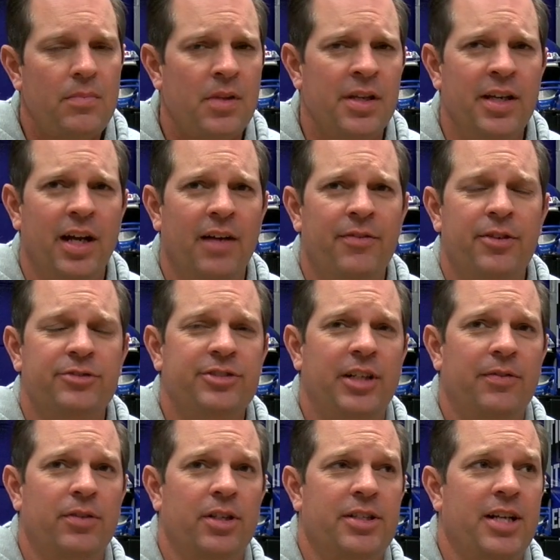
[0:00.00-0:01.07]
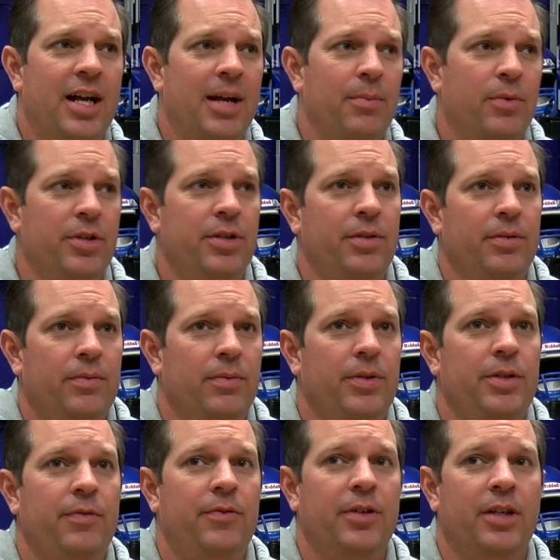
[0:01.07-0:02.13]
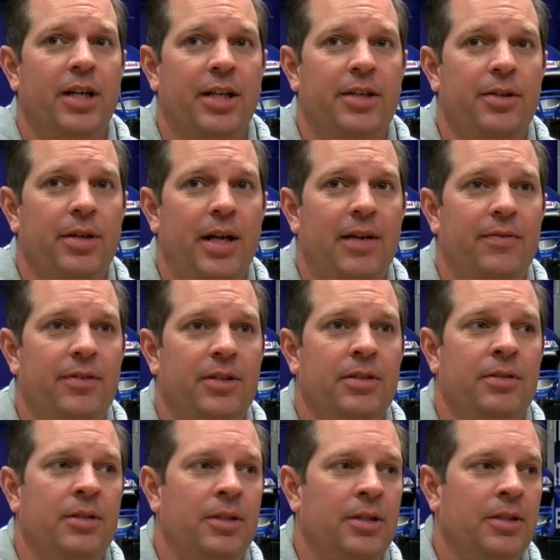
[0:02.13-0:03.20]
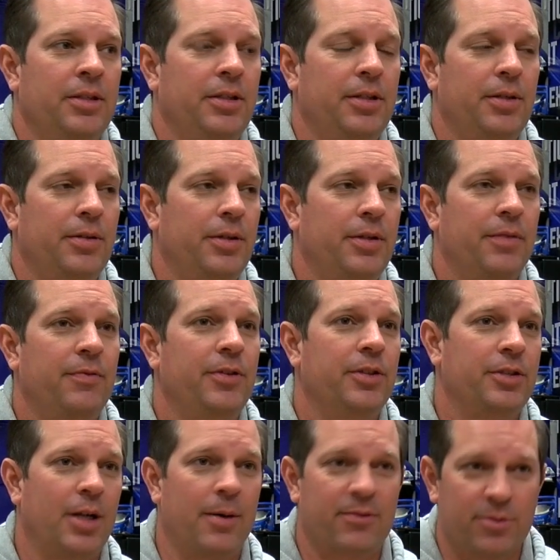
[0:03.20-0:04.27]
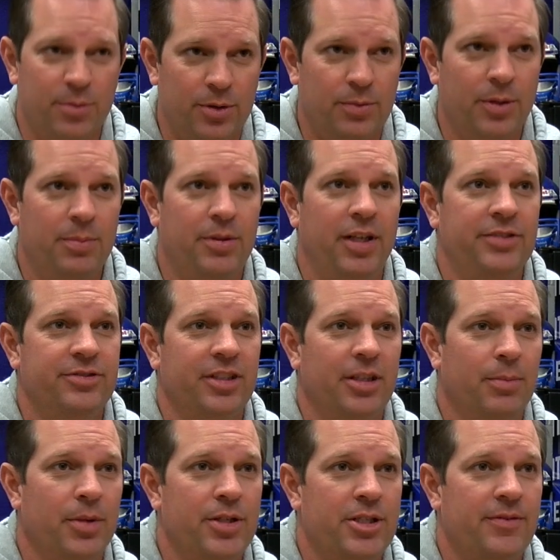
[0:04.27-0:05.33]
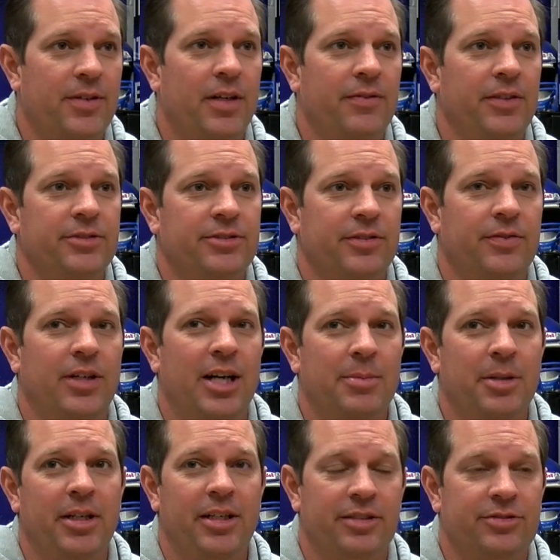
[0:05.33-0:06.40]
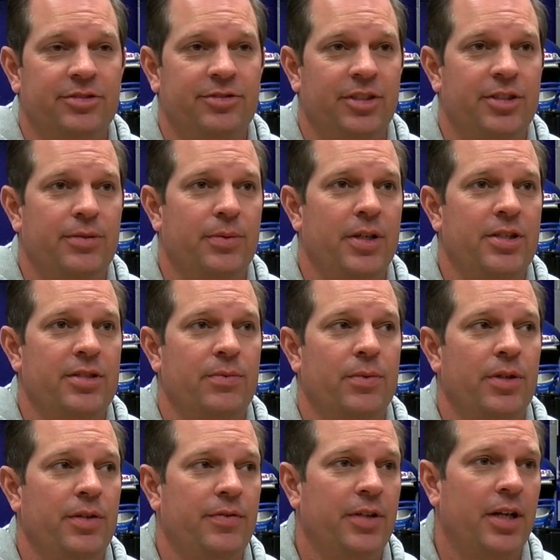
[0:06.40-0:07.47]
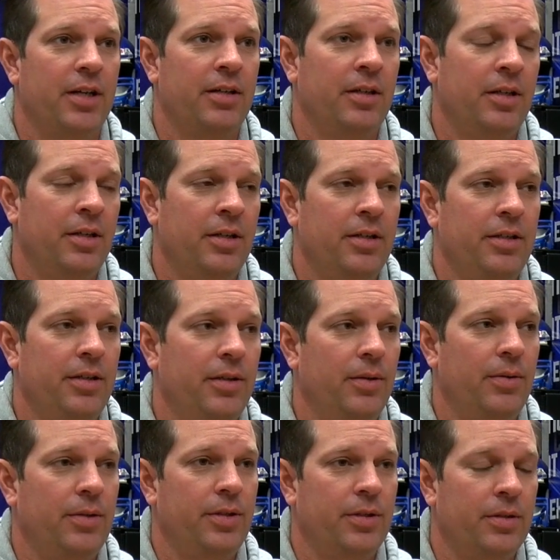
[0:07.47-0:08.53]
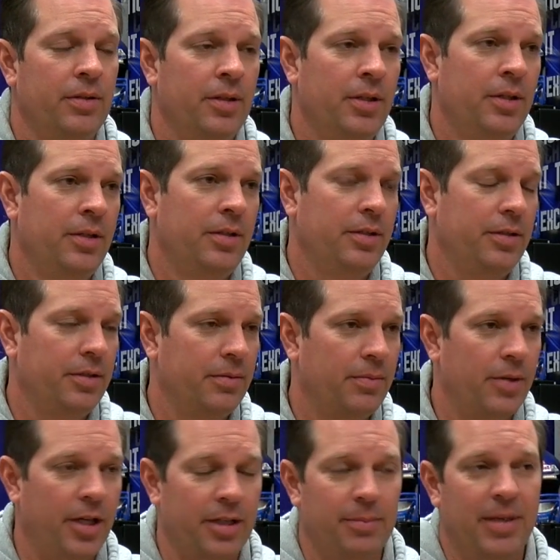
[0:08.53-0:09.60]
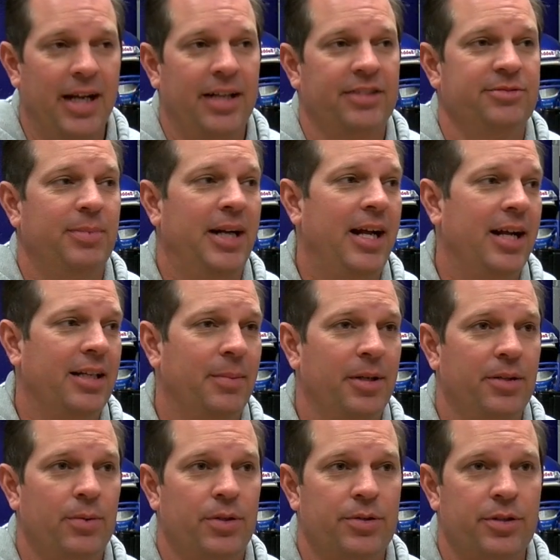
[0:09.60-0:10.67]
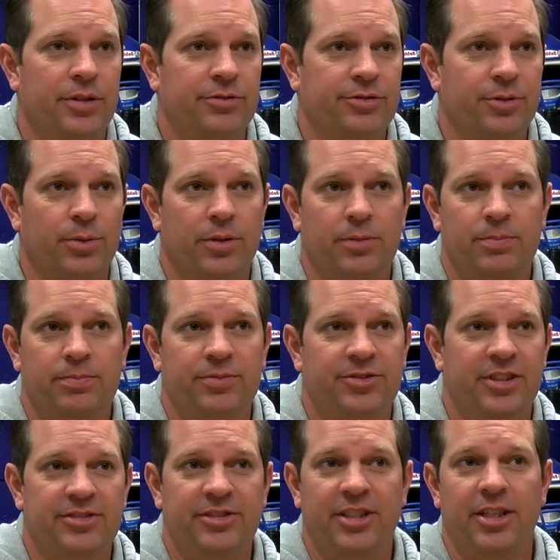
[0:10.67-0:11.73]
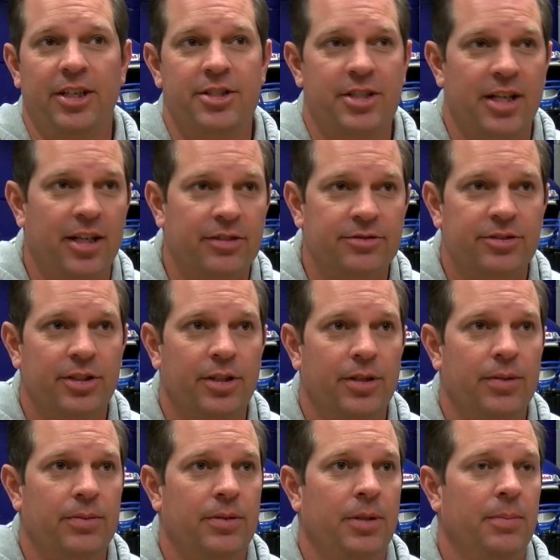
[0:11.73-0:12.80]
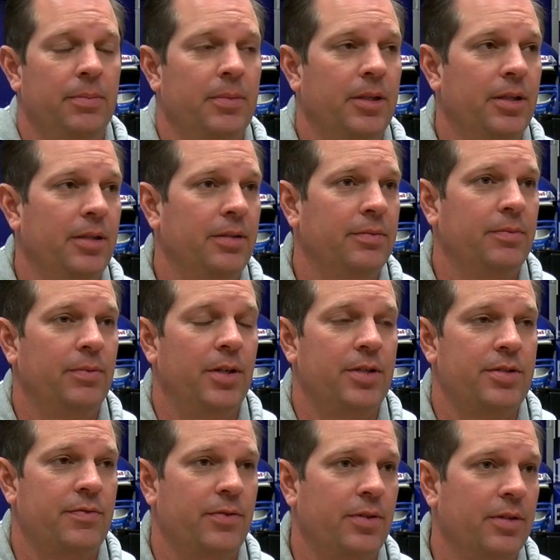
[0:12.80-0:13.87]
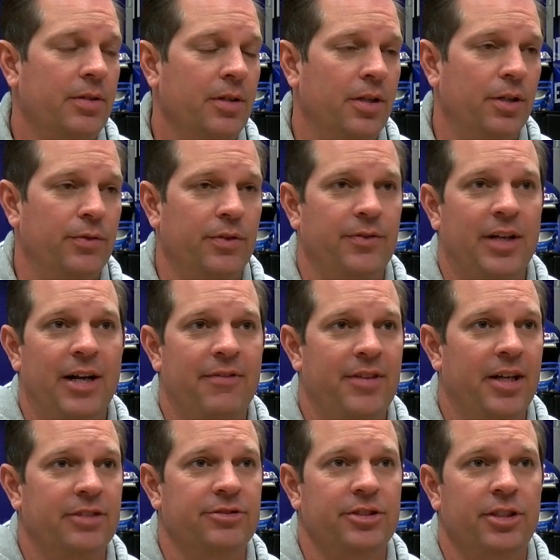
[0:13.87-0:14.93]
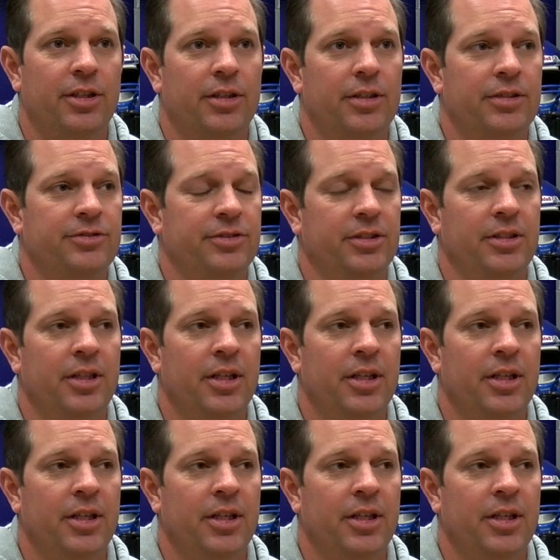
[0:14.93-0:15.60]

Yeah, if there's ever a time when you feel like you have you can feel comfortable replacing a bunch of offensive linemen, it is a situation where you've got, your running back is back. I mean, Quantrell scored 60 touchdowns, rushed for over 5,000 yards,